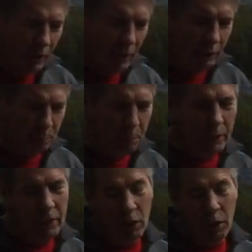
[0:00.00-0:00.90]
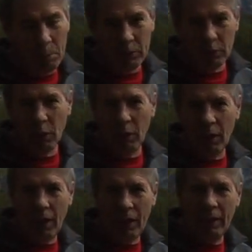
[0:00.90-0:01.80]
that's pretty common. So
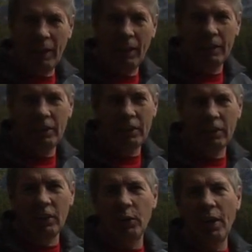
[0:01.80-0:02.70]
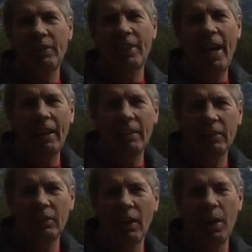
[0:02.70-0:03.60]
I, I, yeah, let's just address that
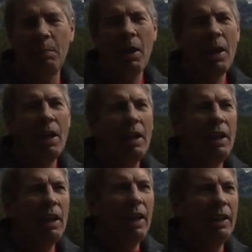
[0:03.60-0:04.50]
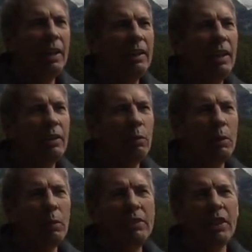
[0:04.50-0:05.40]
this time. And then the other
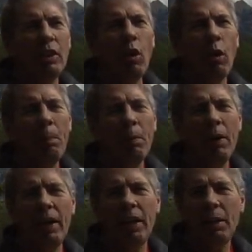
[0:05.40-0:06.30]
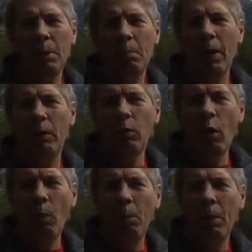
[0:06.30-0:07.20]
one was incorporating my
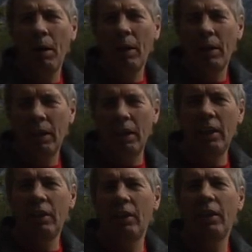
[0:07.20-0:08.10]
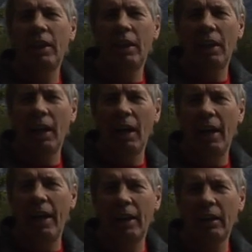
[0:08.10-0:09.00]
rope into the uh,
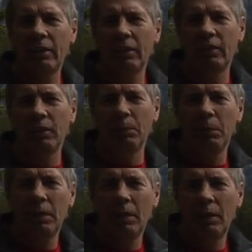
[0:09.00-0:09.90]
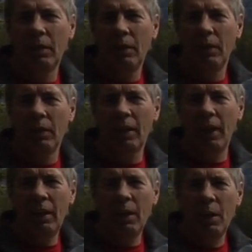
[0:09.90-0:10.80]
anchor system.
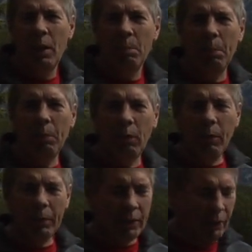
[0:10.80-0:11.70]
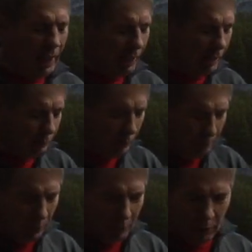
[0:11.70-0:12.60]
Okay. But before we do that, I was up on